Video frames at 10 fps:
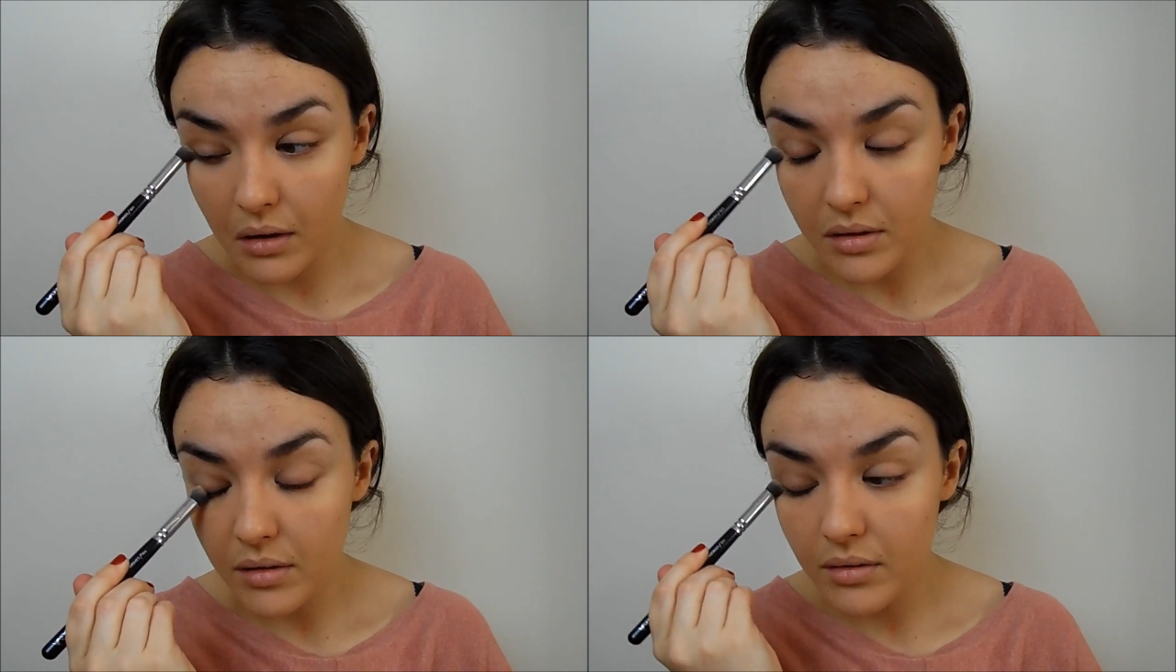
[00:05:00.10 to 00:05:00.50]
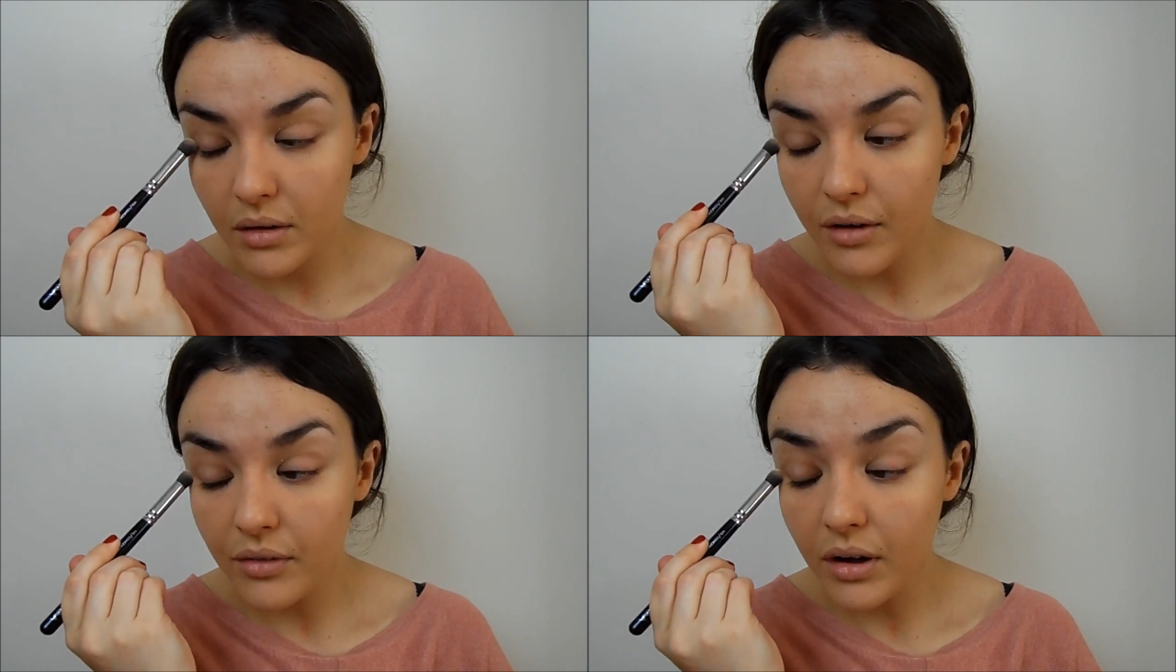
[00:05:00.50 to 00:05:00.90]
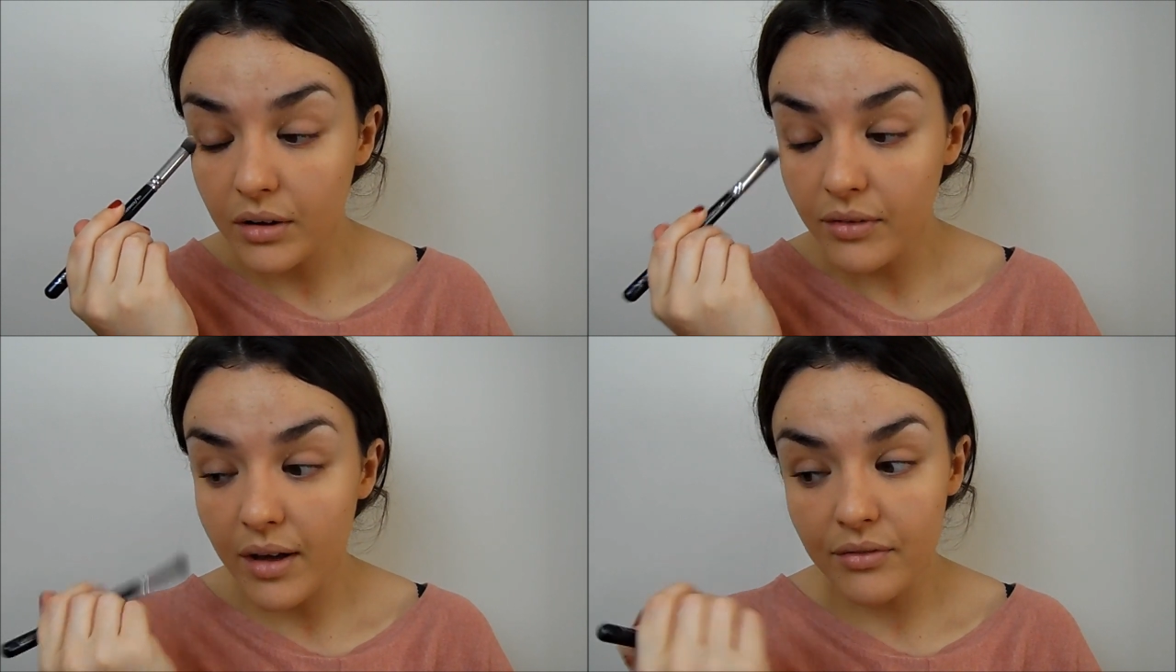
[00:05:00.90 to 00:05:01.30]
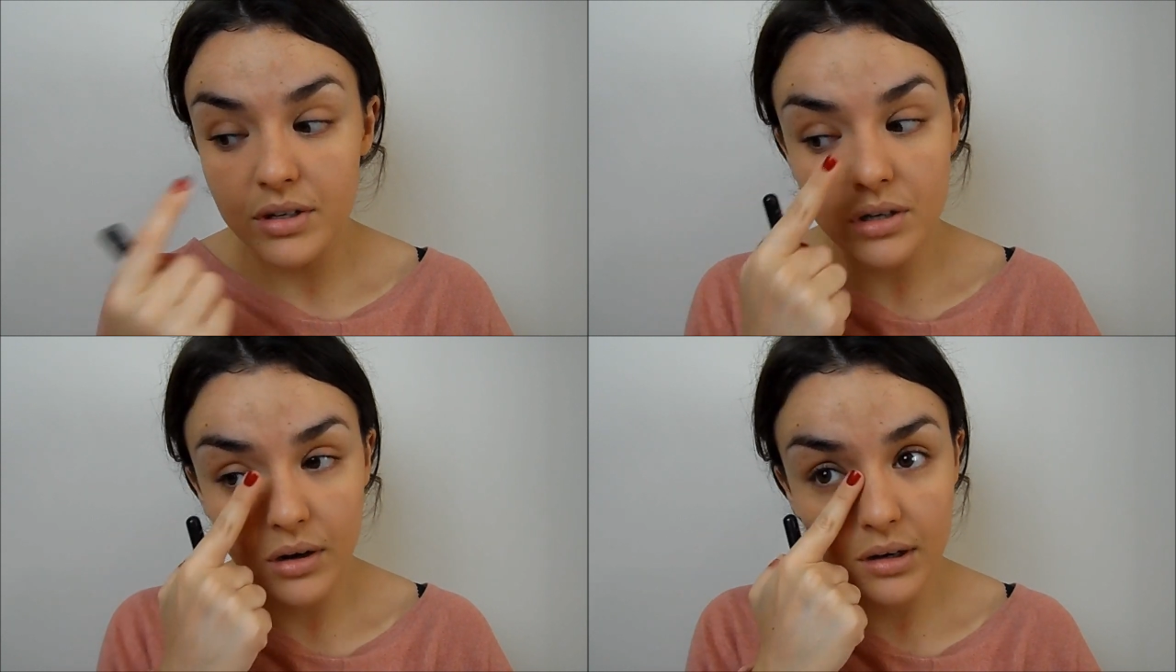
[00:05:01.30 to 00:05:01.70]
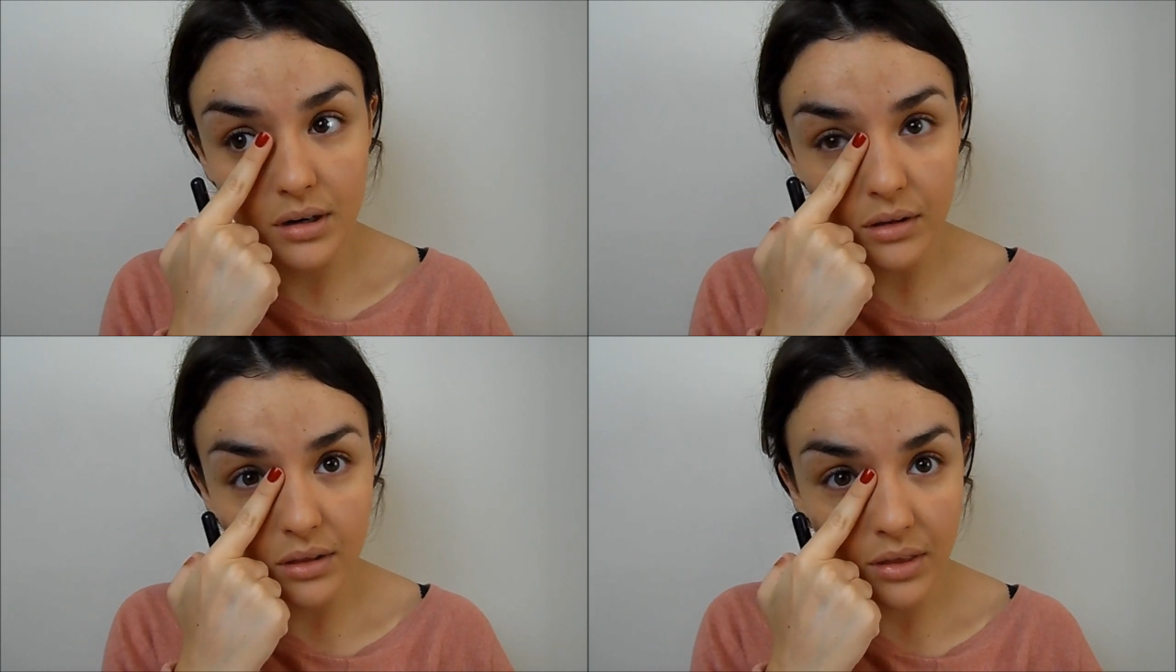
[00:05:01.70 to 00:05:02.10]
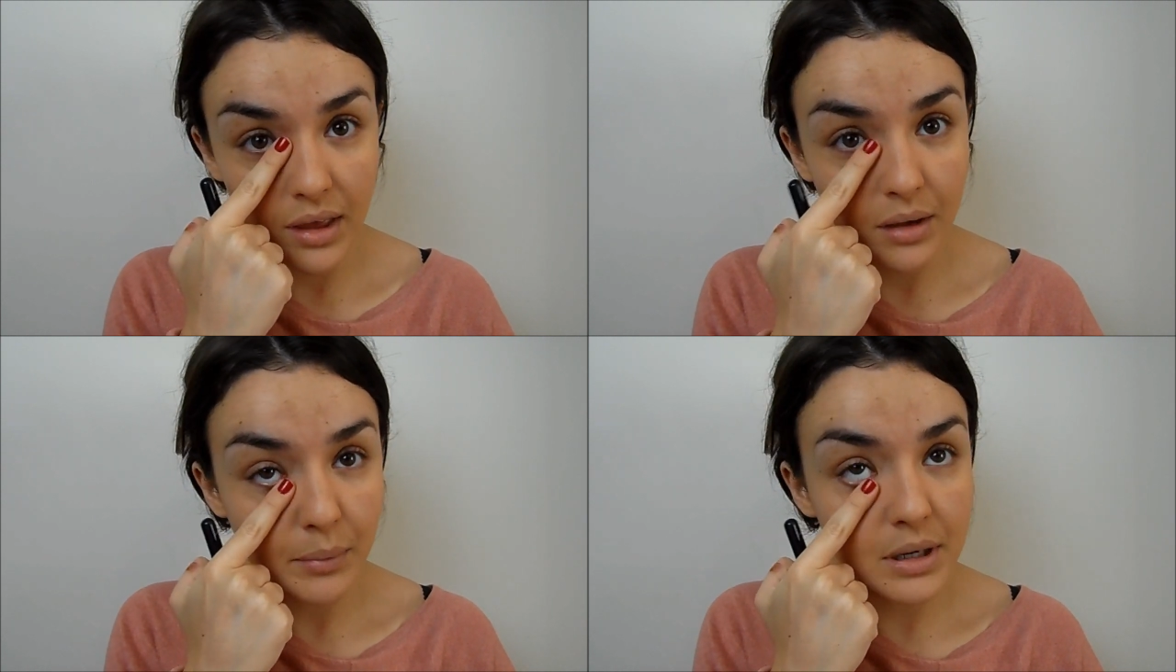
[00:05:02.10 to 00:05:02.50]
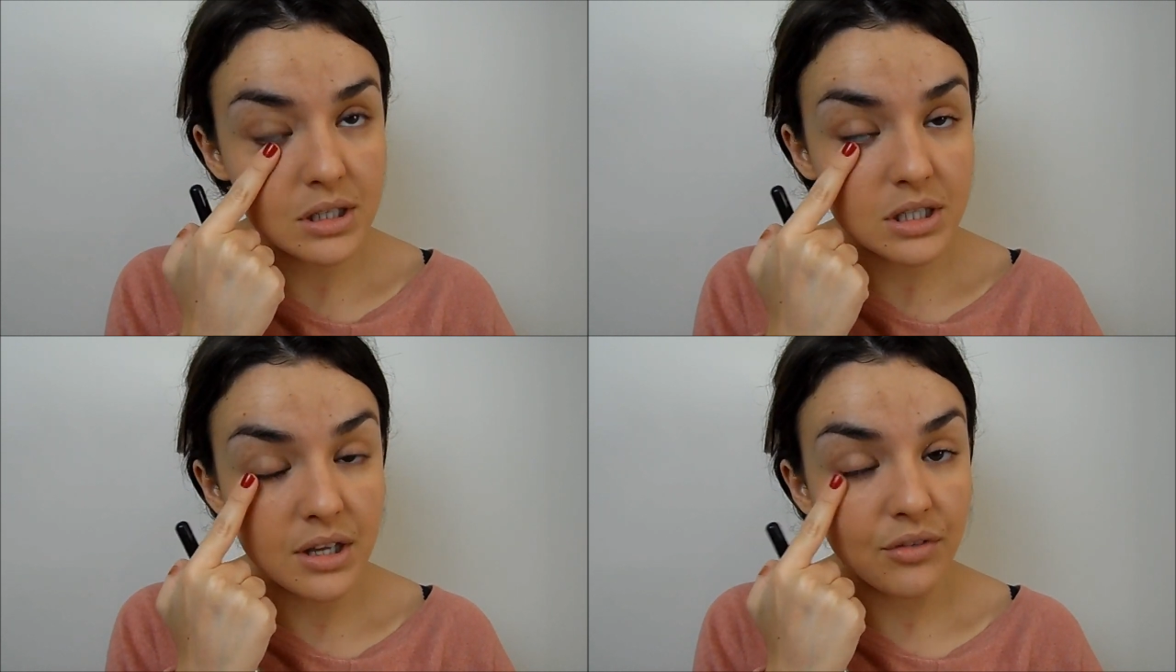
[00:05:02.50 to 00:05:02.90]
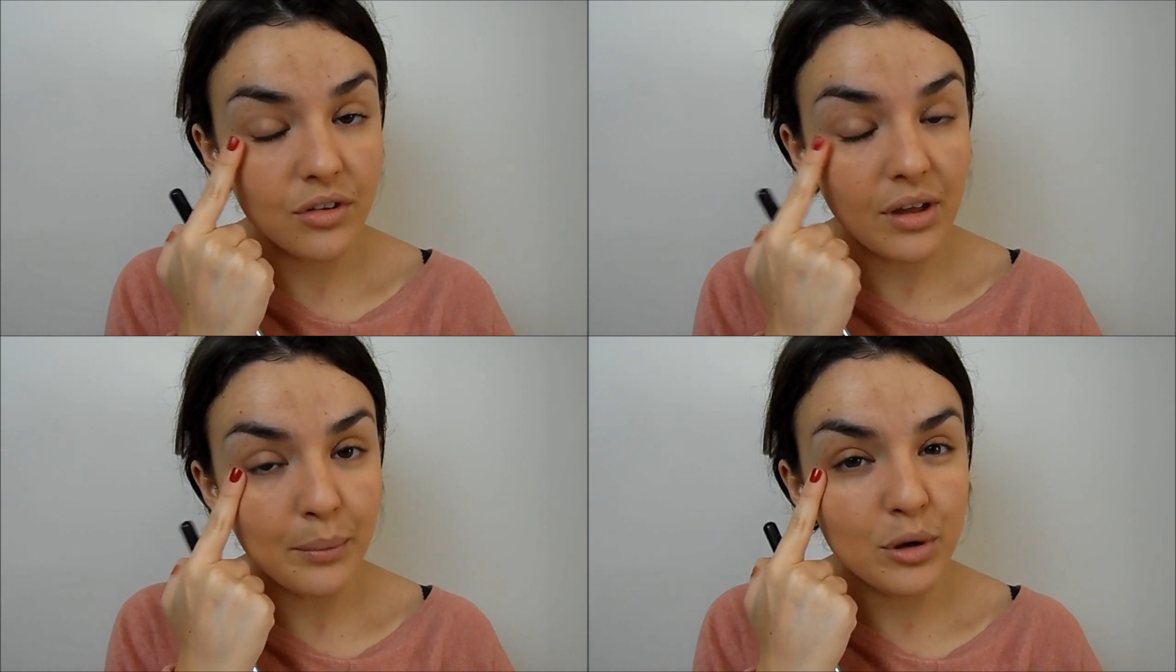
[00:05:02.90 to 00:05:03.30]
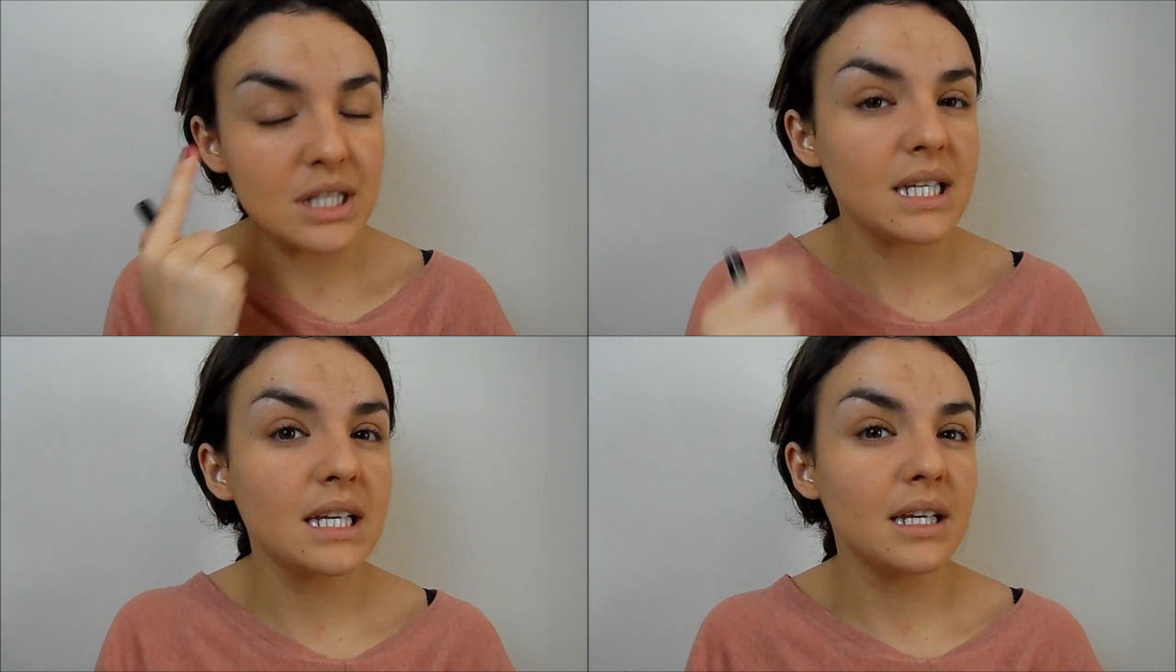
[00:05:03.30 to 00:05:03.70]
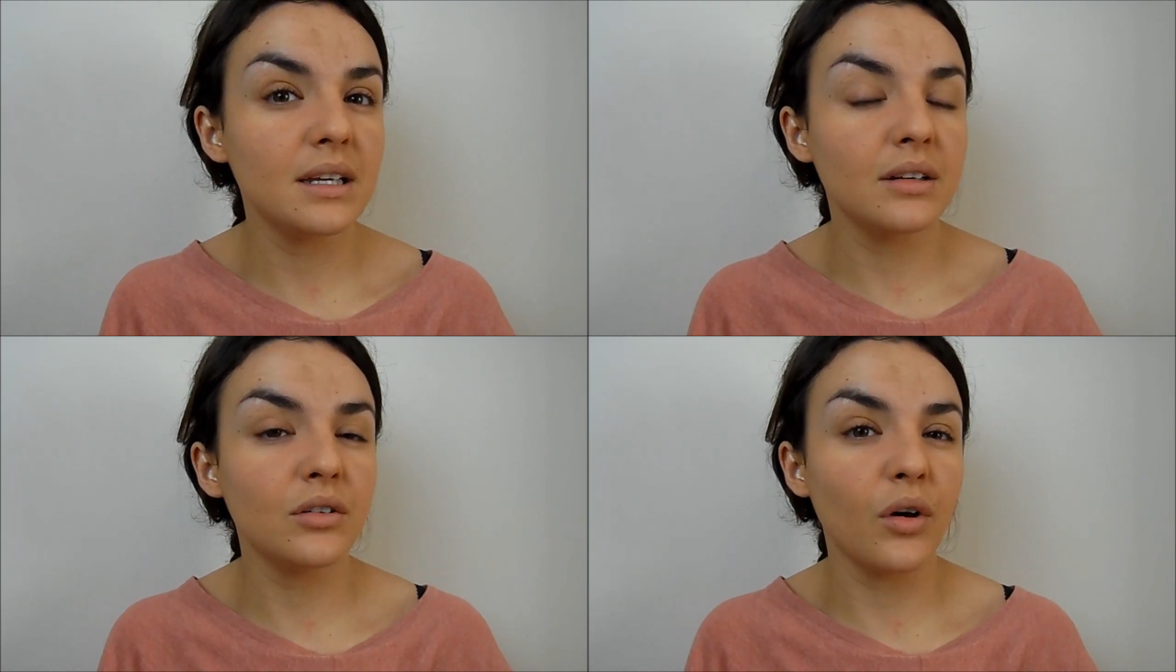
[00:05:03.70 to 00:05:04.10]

And it doesn't cover kind of every tiny little thing, but it just gives you that pretty